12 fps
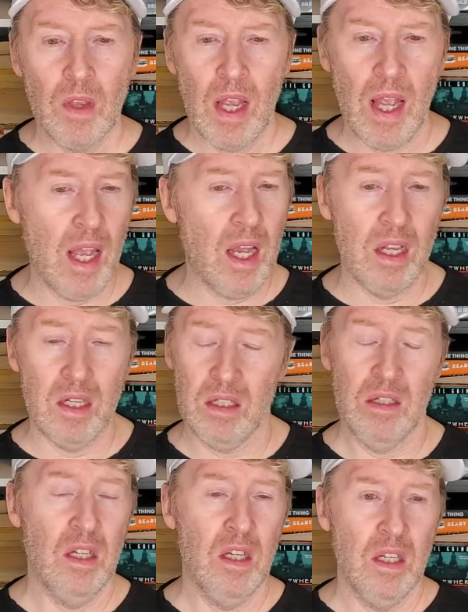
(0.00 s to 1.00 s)
and
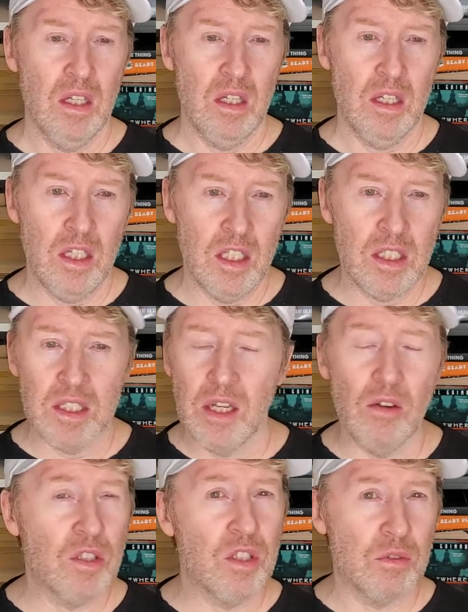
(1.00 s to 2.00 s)
its
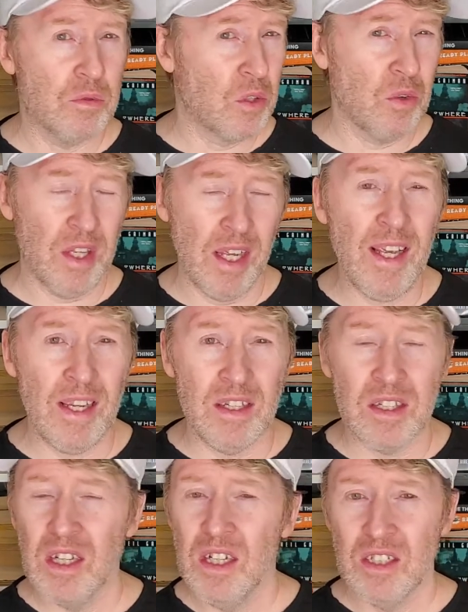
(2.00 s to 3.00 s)
intelligence was only 8,
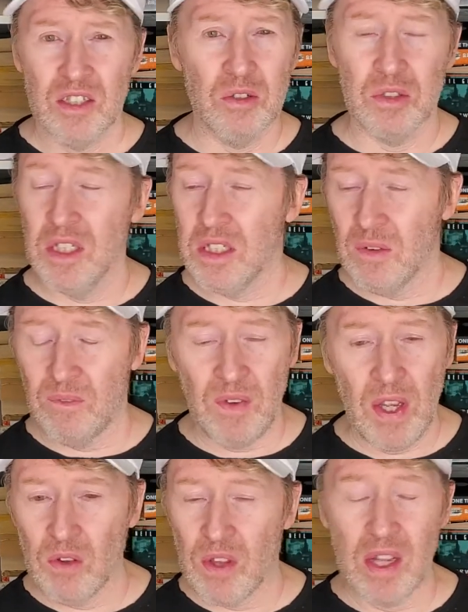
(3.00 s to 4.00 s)
so since it
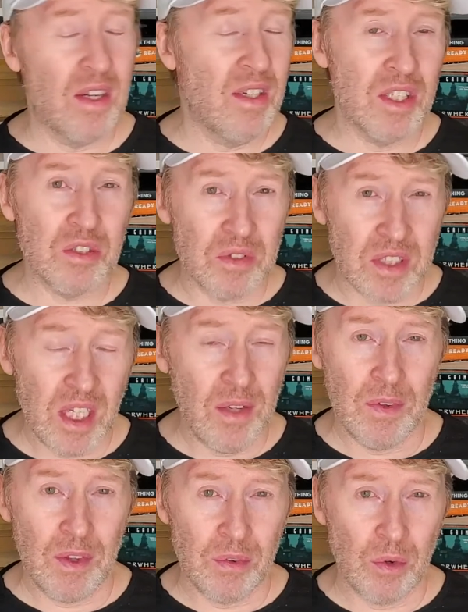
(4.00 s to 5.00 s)
failed that initial saving
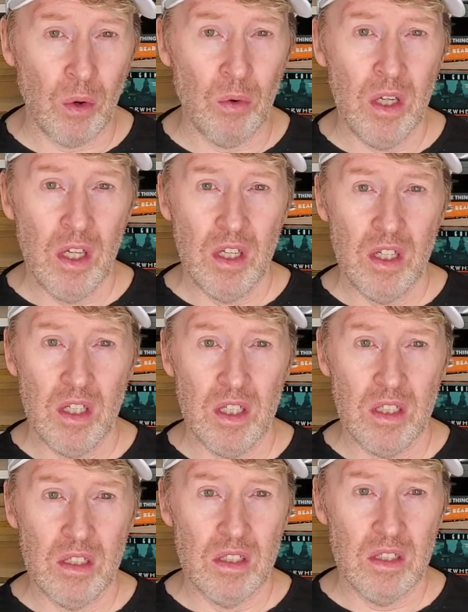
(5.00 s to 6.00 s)
throw,
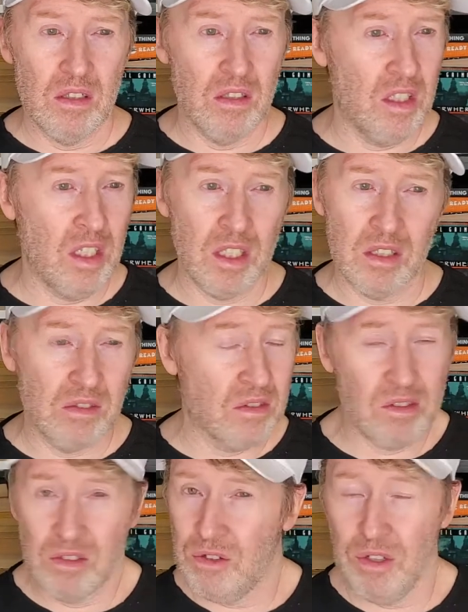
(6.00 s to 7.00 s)
it
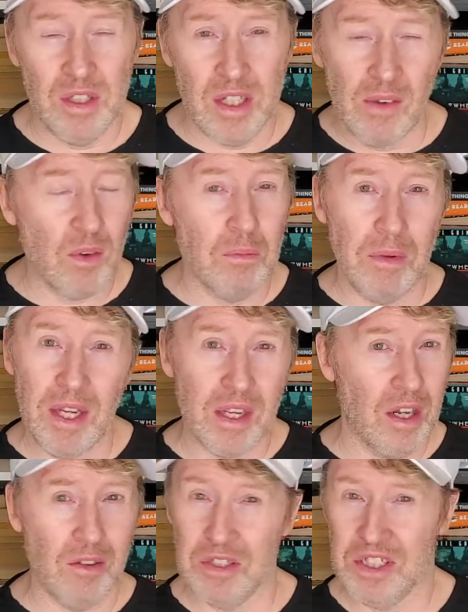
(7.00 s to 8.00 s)
could never make
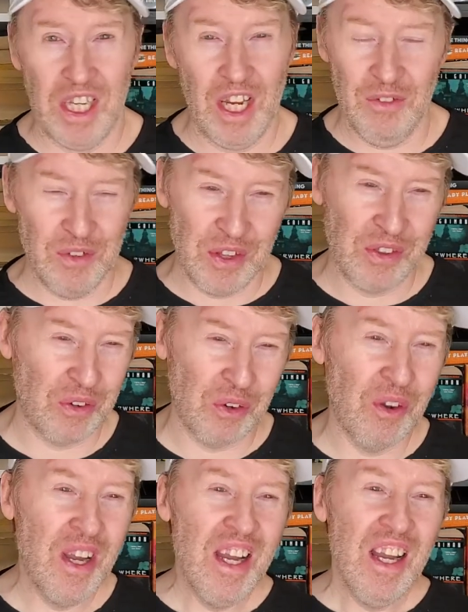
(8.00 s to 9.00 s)
another saving throw.
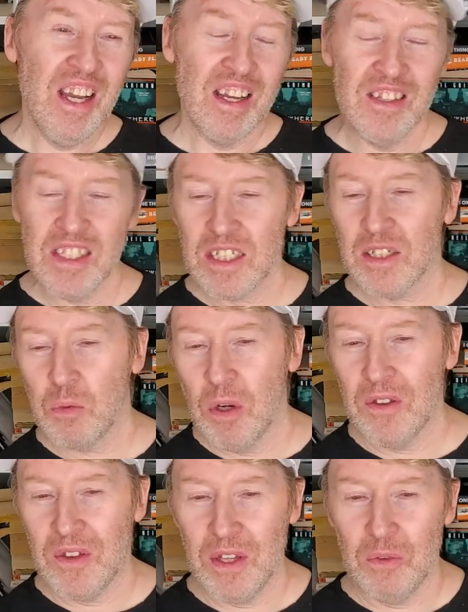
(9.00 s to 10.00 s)
And this is one
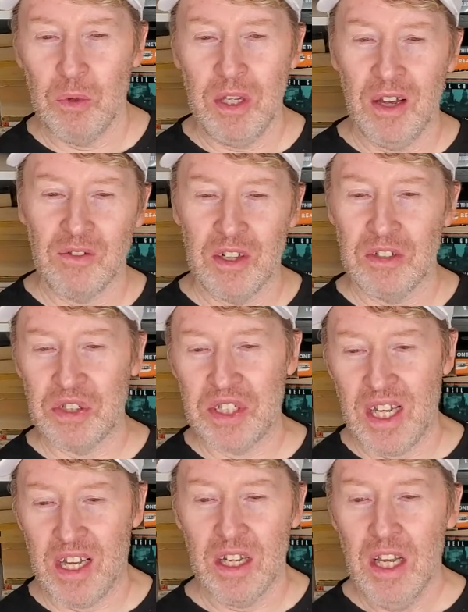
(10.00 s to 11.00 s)
thing that we have to
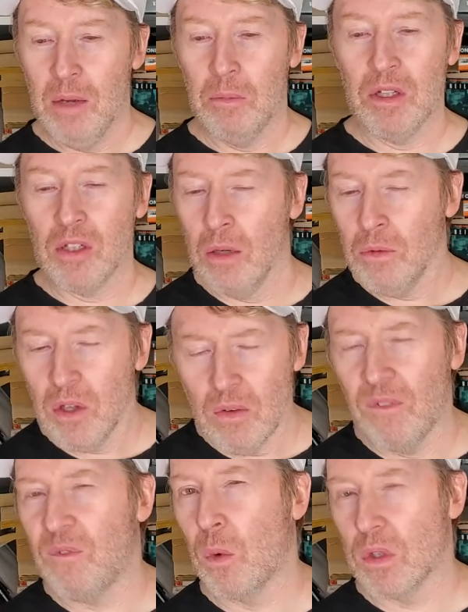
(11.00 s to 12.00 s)
understand. By the time you're level
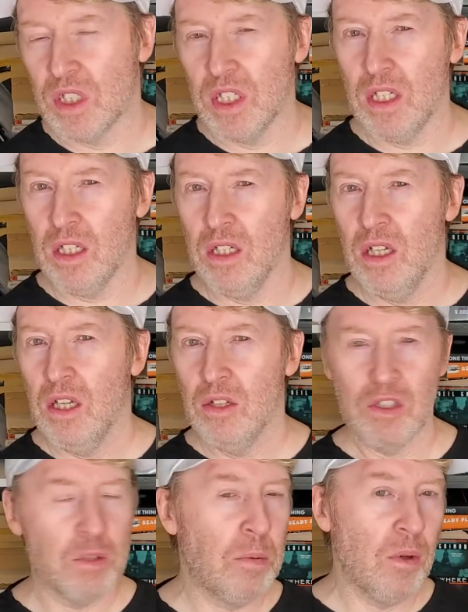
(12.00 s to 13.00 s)
14, your
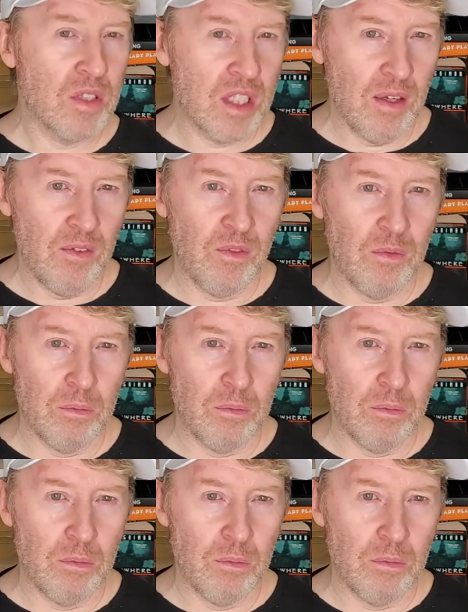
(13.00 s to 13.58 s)
spell save